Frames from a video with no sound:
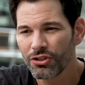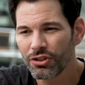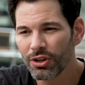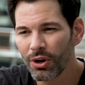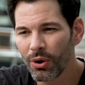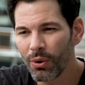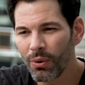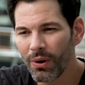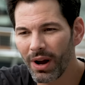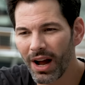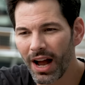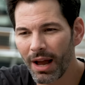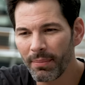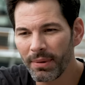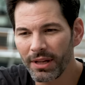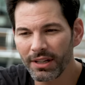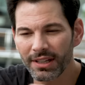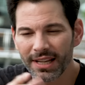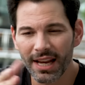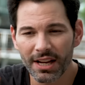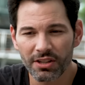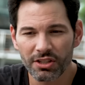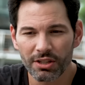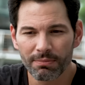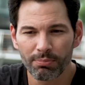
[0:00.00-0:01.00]
So, I mean,
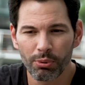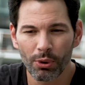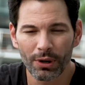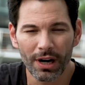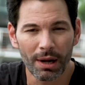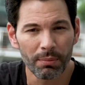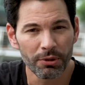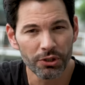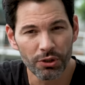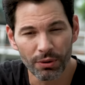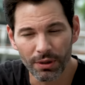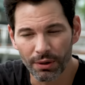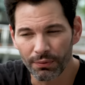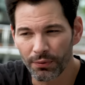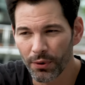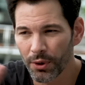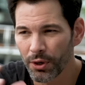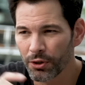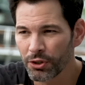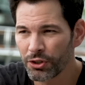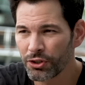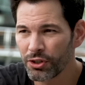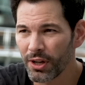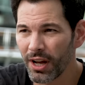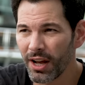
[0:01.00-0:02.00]
case in point, I was doing a
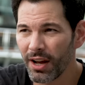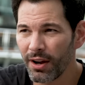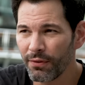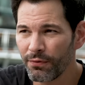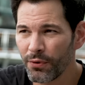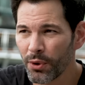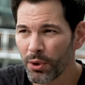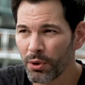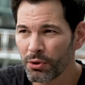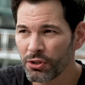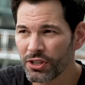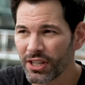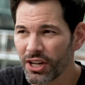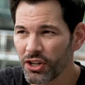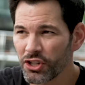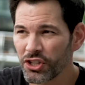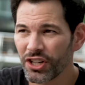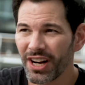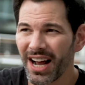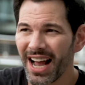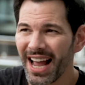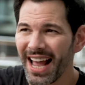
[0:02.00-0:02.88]
photo session.